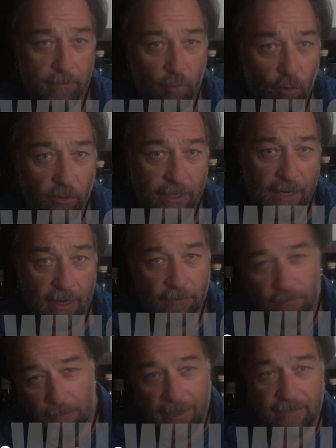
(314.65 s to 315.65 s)
port casks
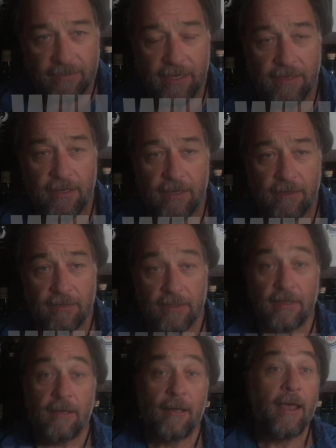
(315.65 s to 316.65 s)
for about 10 years,
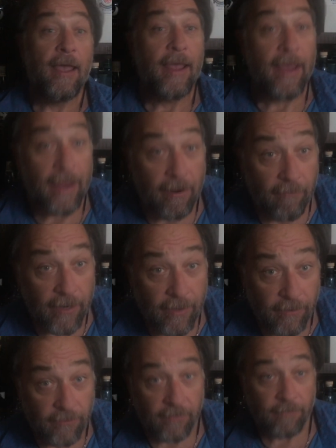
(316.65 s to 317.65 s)
here it
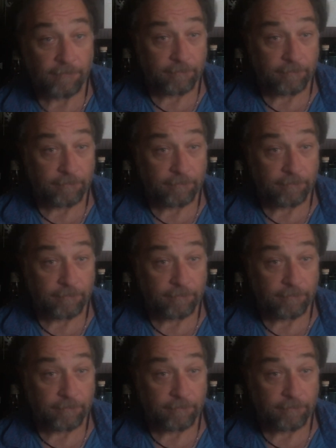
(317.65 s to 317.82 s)
is.